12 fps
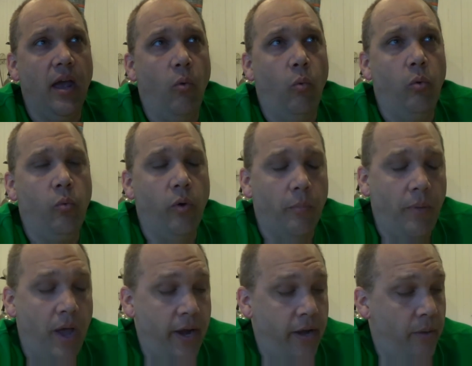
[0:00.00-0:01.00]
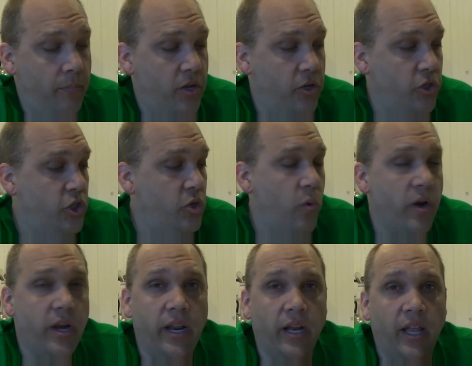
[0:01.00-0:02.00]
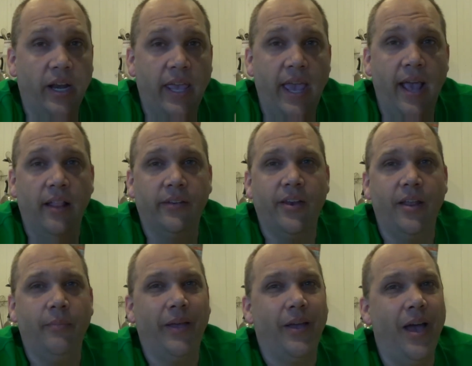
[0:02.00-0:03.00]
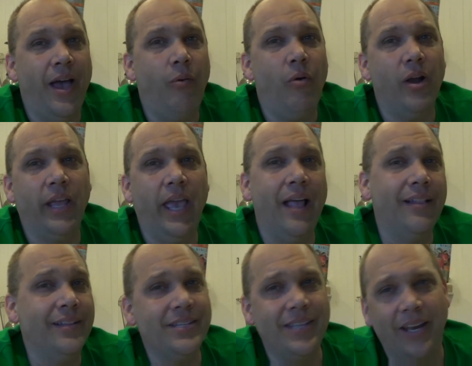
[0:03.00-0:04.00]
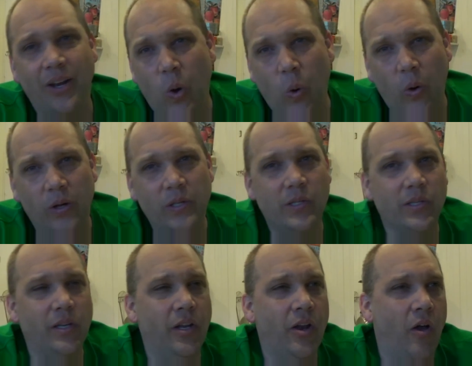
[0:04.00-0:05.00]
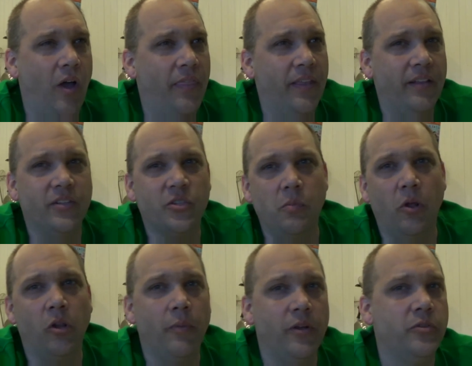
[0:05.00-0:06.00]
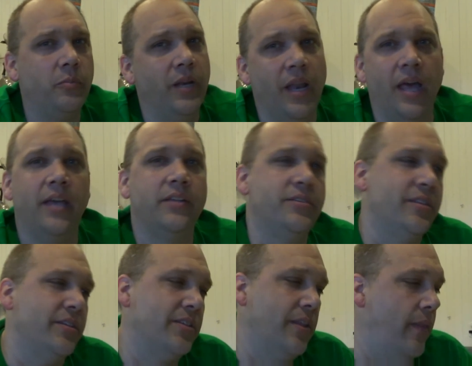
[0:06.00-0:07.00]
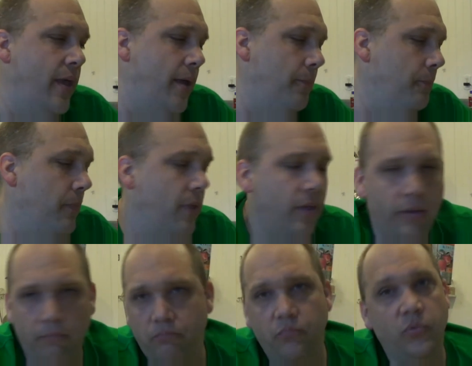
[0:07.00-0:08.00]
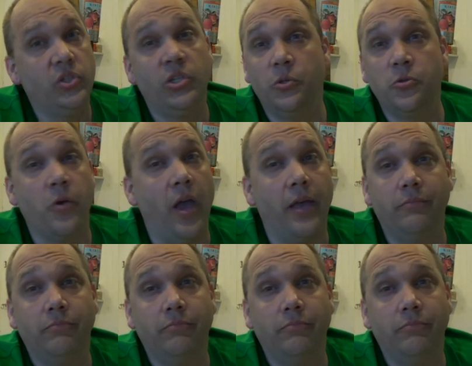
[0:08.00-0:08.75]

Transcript: when we were buying them, she wanted to get a lot of gallons, and I'm like, I want gallons and quarts. I think the smaller amounts would be nice, this and that. She was right.